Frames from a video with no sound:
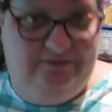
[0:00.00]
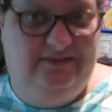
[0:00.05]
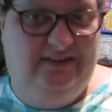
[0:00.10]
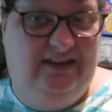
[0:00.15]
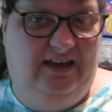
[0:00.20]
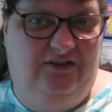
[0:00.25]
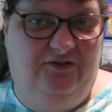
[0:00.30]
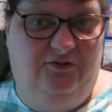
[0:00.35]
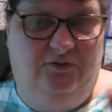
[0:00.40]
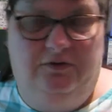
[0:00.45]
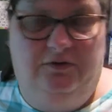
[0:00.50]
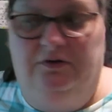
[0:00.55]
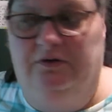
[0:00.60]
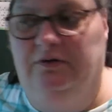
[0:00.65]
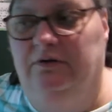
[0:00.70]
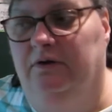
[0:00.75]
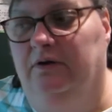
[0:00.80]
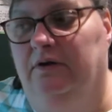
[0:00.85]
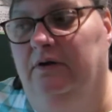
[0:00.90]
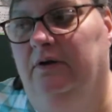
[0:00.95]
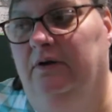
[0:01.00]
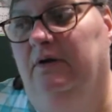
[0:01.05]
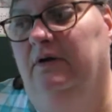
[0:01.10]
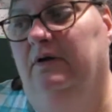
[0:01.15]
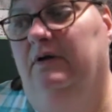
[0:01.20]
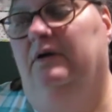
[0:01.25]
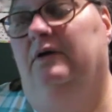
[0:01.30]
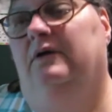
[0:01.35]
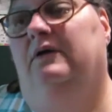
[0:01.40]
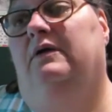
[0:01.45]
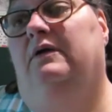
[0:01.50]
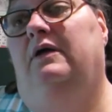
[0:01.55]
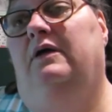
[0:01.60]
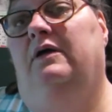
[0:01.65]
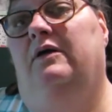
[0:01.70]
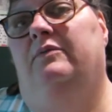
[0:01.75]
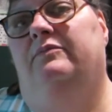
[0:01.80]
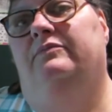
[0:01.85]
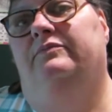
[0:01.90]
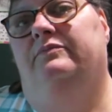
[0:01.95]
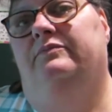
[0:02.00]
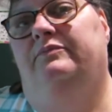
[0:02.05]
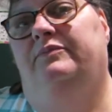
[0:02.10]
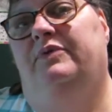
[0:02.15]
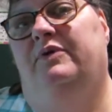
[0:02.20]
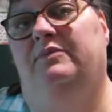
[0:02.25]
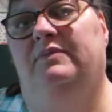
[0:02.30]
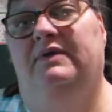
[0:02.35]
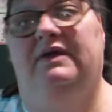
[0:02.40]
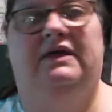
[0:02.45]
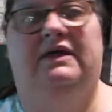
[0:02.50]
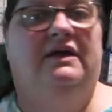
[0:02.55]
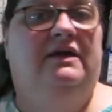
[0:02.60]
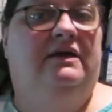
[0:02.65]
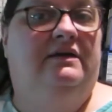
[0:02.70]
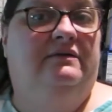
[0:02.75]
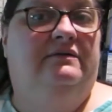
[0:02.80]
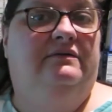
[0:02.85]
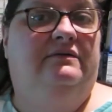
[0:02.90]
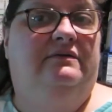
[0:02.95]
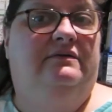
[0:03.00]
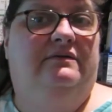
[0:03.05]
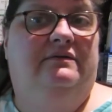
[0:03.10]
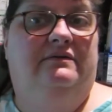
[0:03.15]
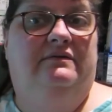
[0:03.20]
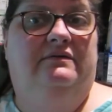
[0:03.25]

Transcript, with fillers: scheduler um, put me in,